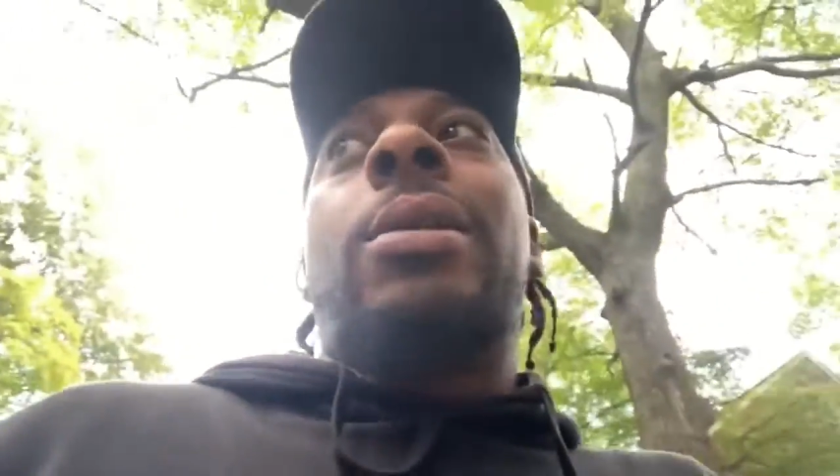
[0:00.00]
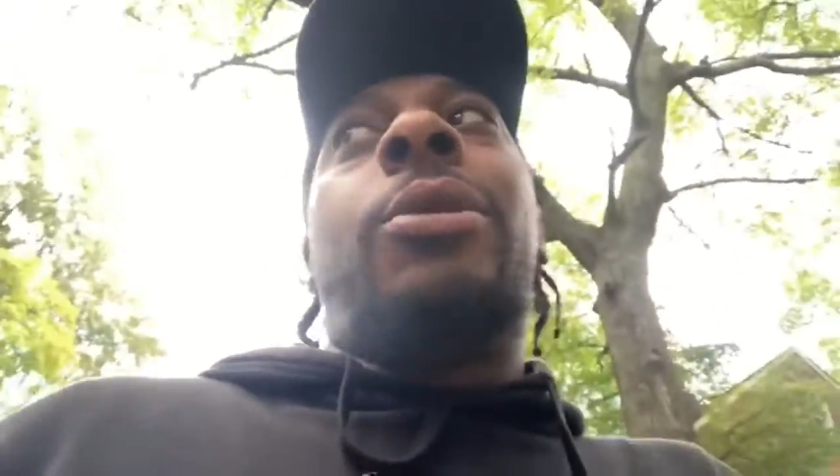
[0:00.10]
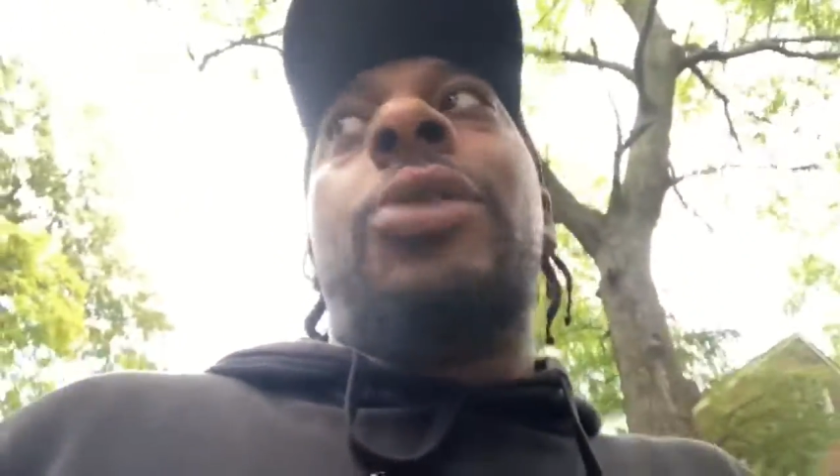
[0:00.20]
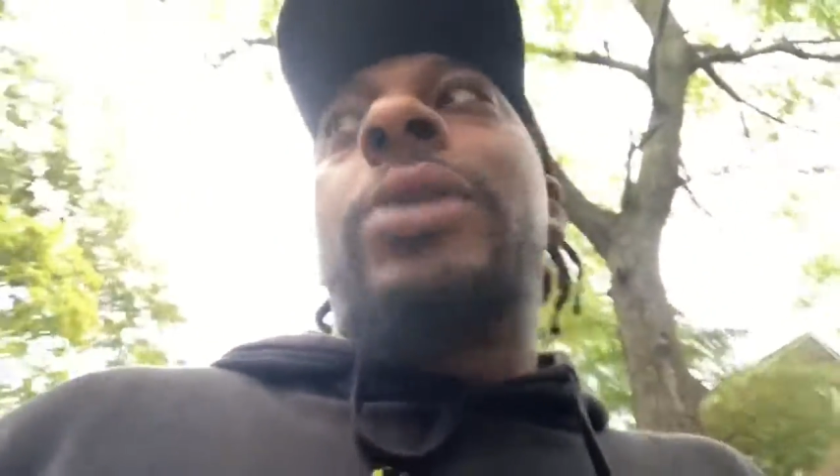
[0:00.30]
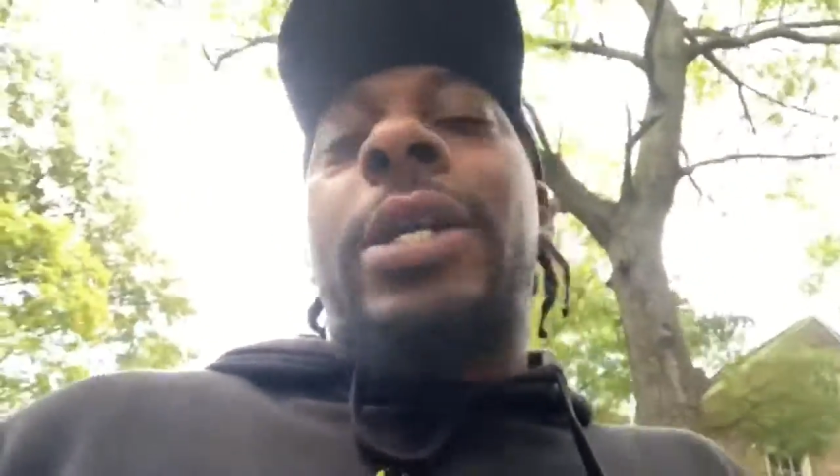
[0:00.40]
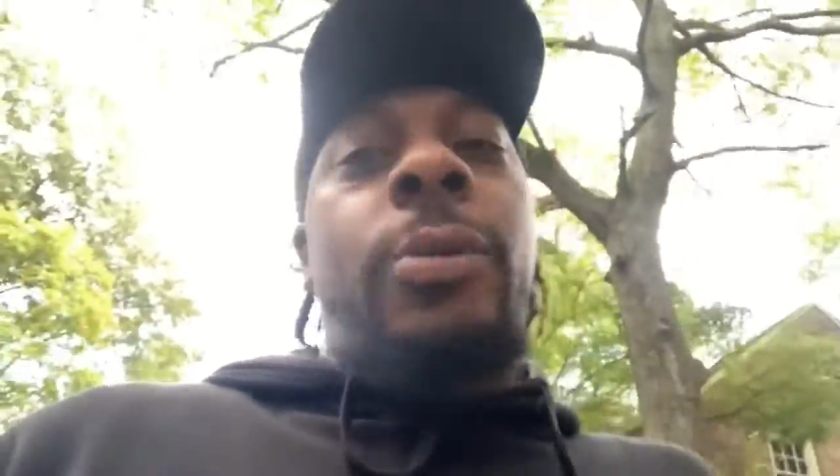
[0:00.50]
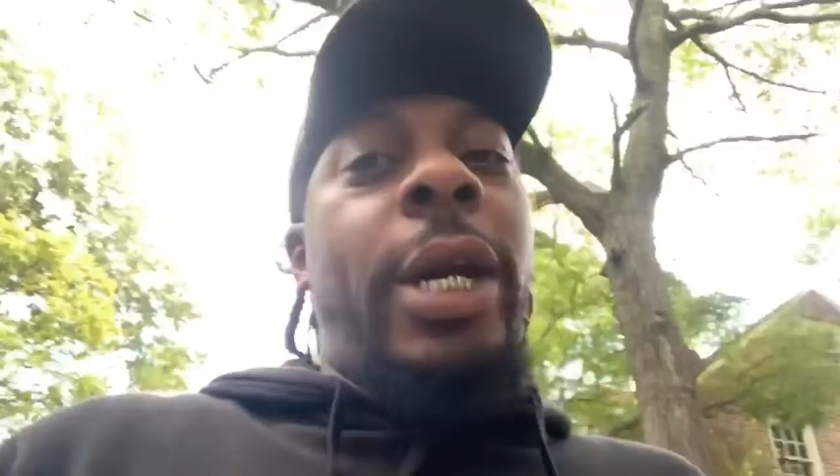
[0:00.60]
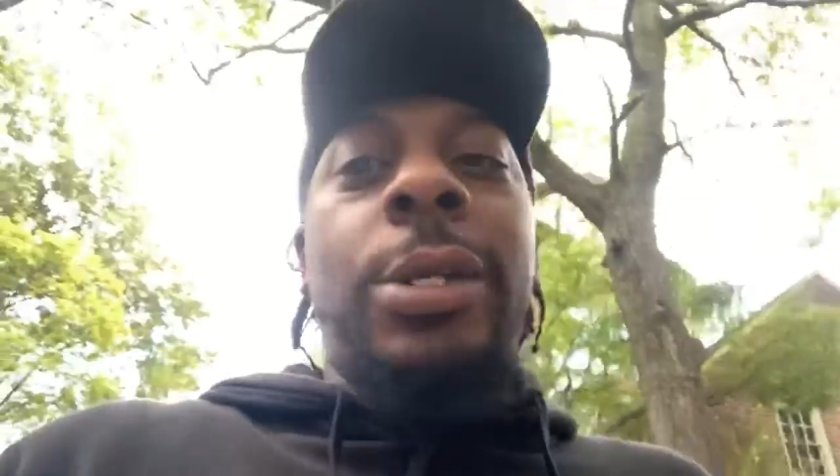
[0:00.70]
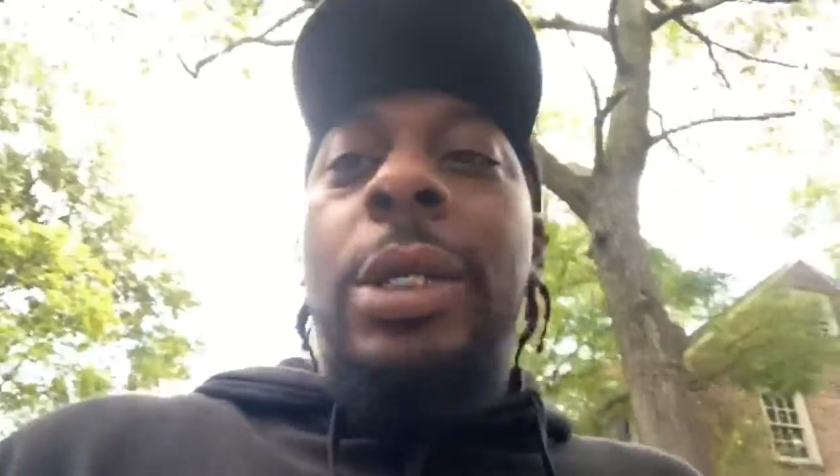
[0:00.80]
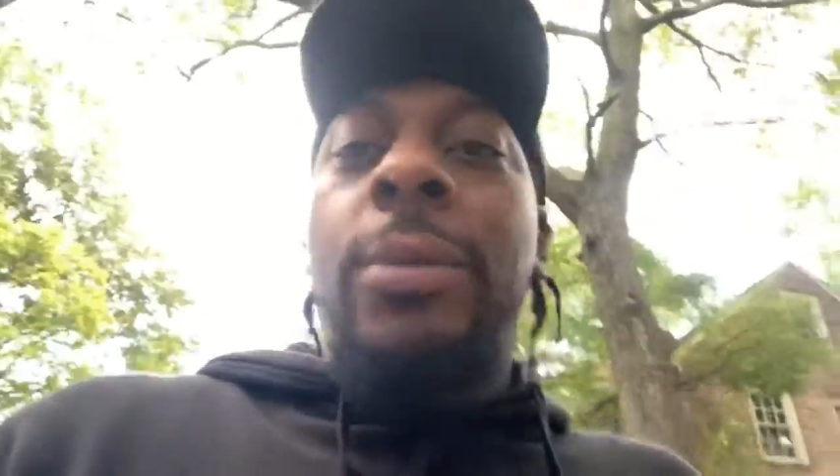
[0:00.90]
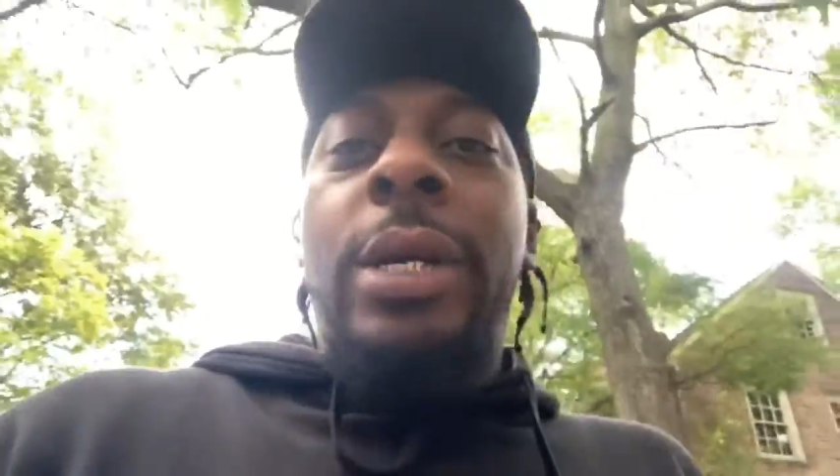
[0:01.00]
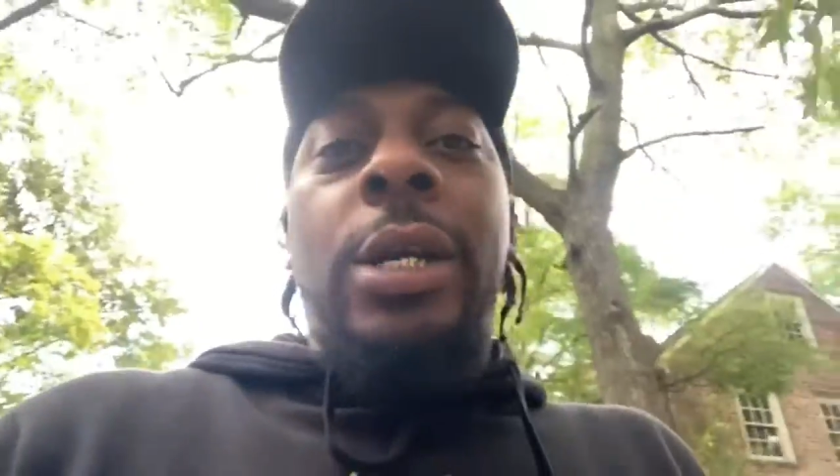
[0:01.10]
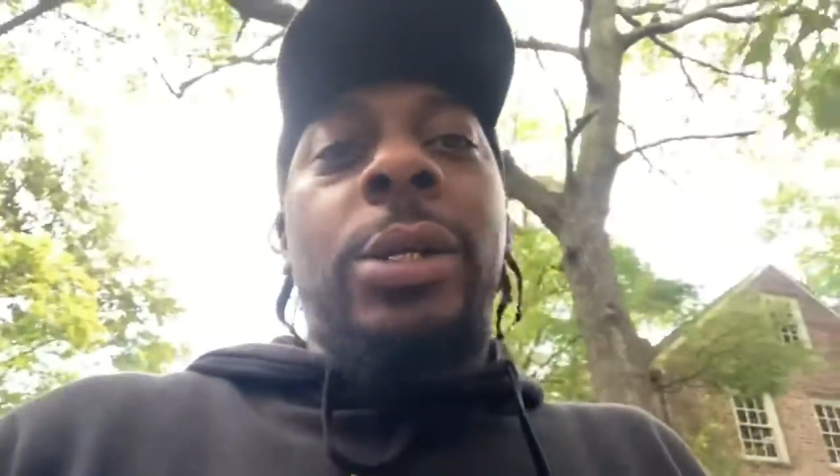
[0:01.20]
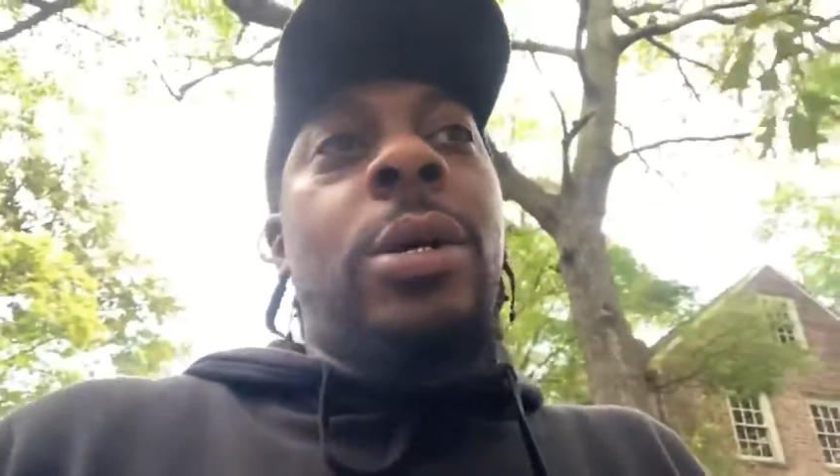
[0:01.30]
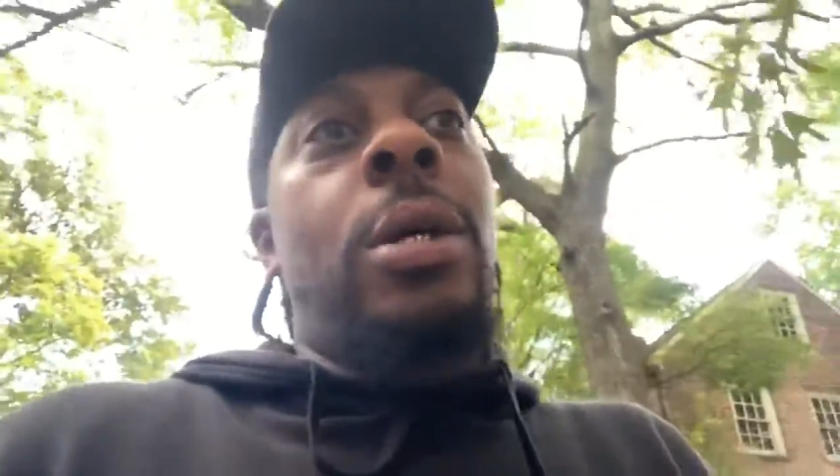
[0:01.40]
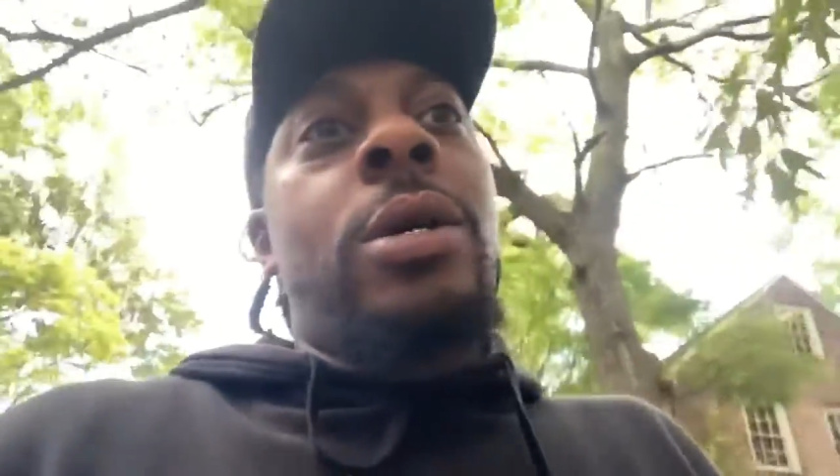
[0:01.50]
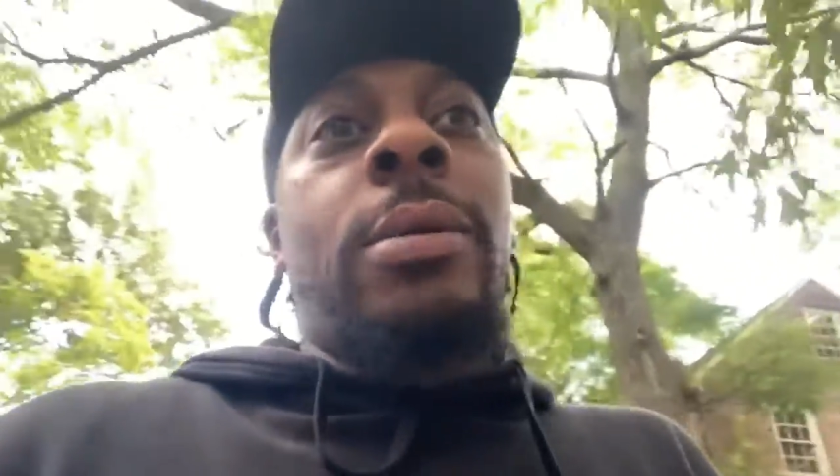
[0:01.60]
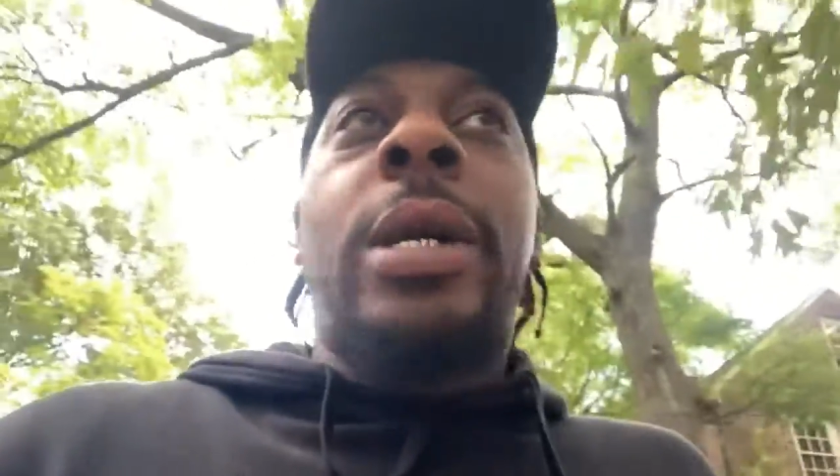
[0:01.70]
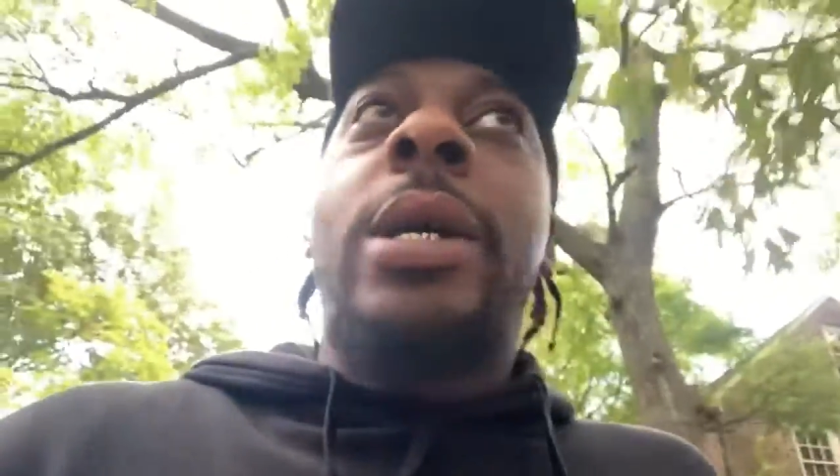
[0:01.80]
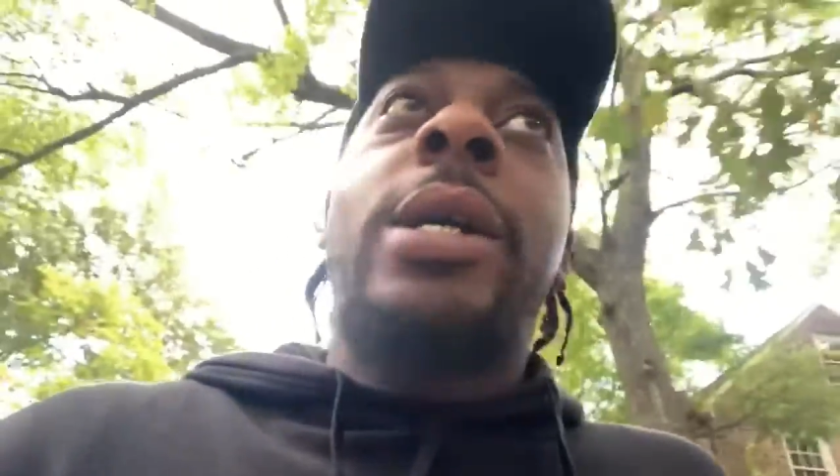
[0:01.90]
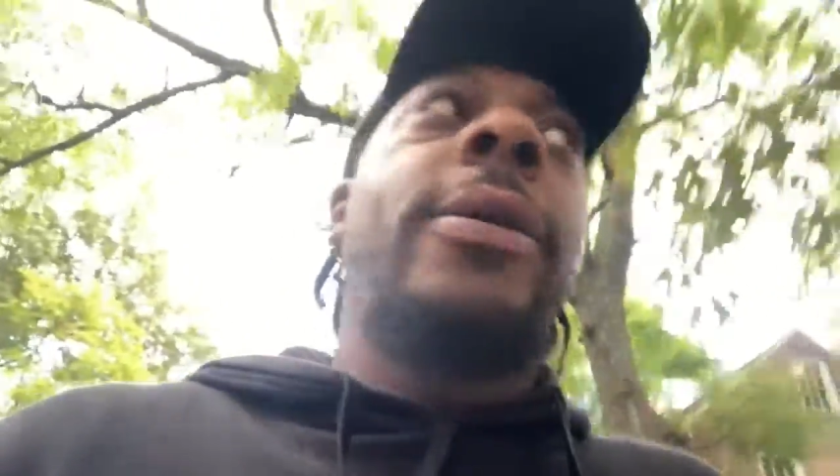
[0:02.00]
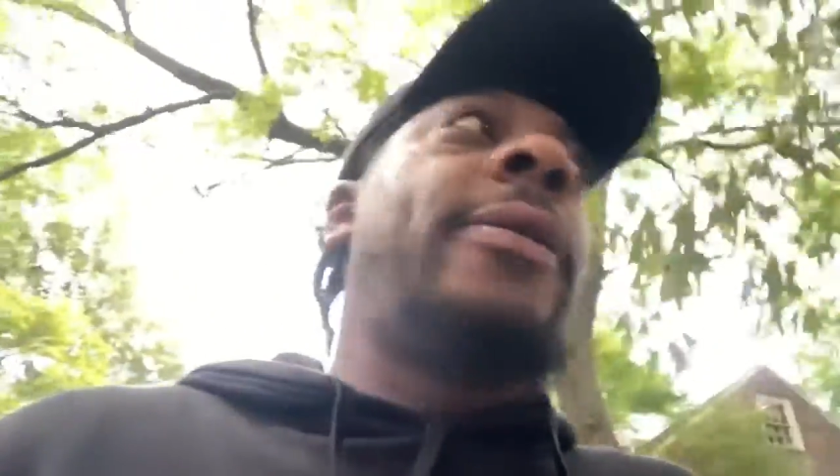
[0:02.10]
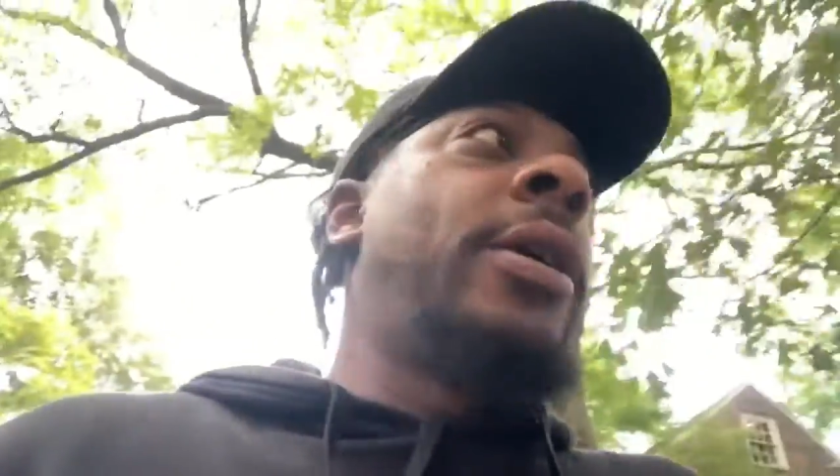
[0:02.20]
we just gonna have to wait and see what else going on, man.